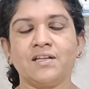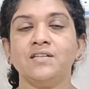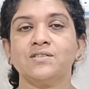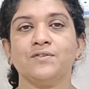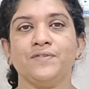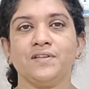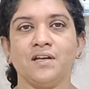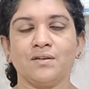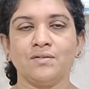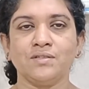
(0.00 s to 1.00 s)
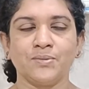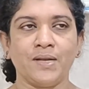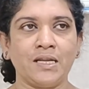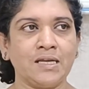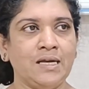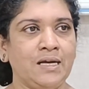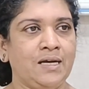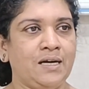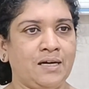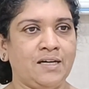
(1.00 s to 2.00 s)
case of a thyroid swelling.
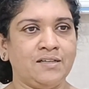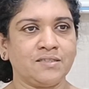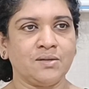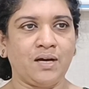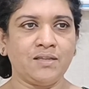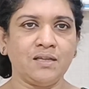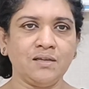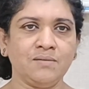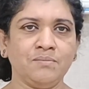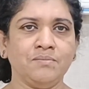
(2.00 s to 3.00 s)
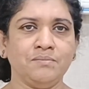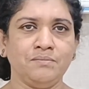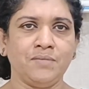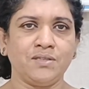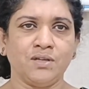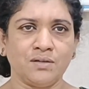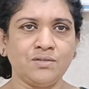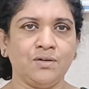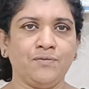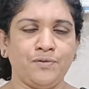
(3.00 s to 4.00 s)
So I think
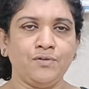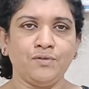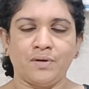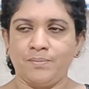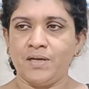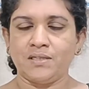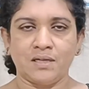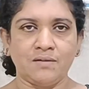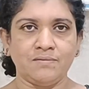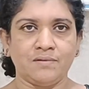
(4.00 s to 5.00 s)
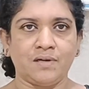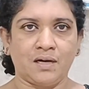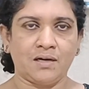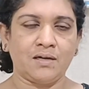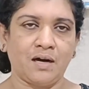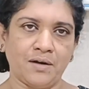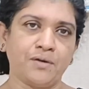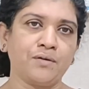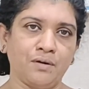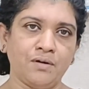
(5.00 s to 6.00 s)
majority of you might have
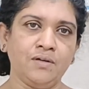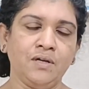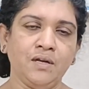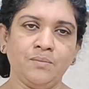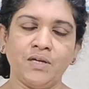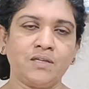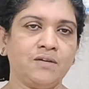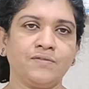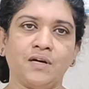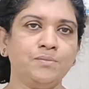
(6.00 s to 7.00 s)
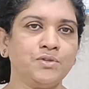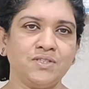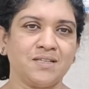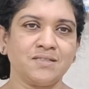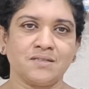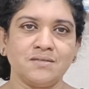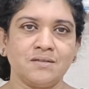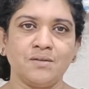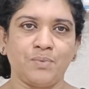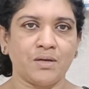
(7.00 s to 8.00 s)
might have come to general
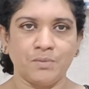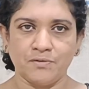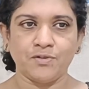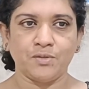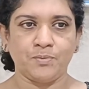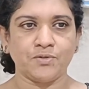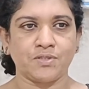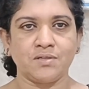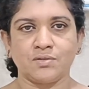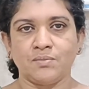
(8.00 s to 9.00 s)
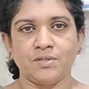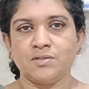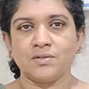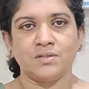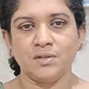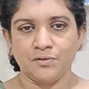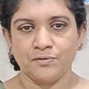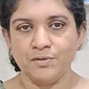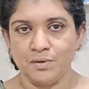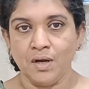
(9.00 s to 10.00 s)
surgery department for the posting. So majority
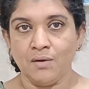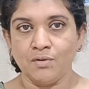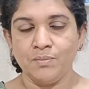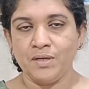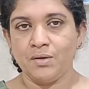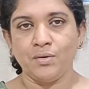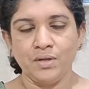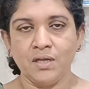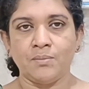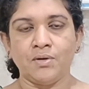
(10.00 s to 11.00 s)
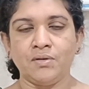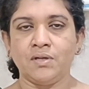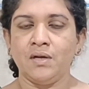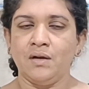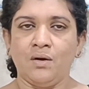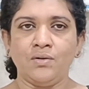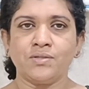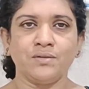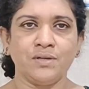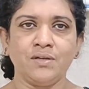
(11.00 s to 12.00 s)
of you would be knowing about.
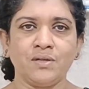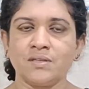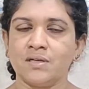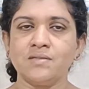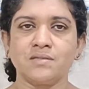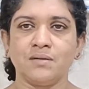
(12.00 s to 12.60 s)
Also in your third